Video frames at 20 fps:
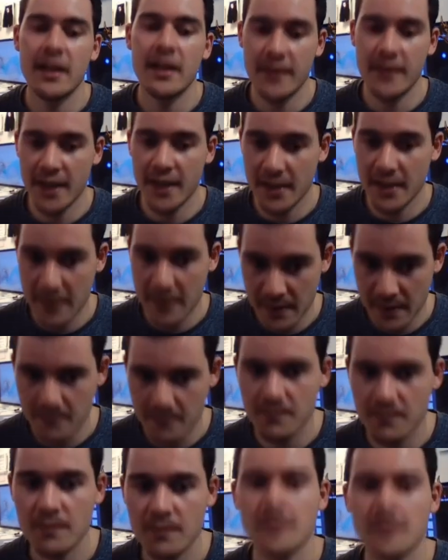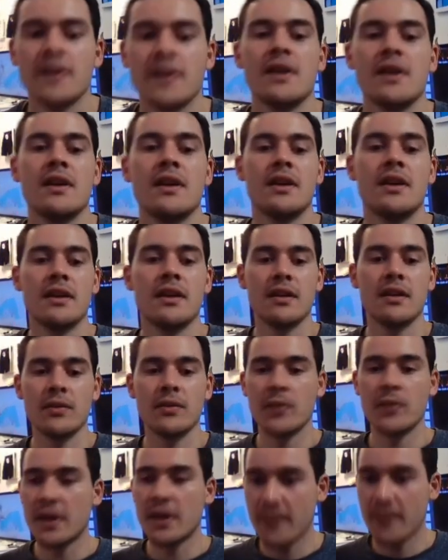and that
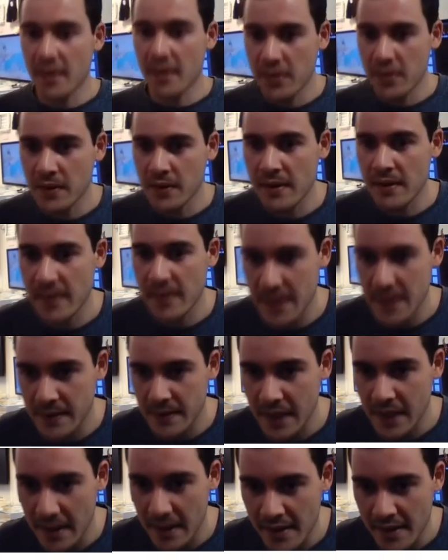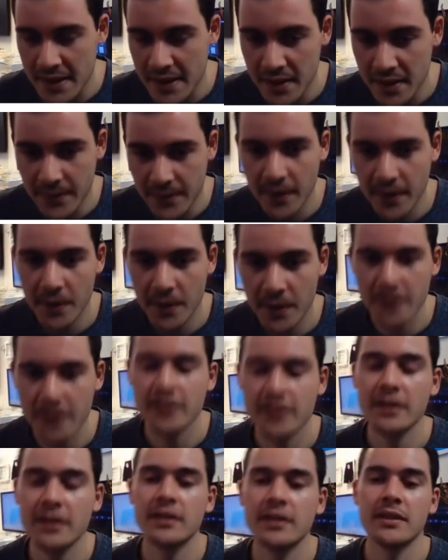one of the students of the DVIC did follow,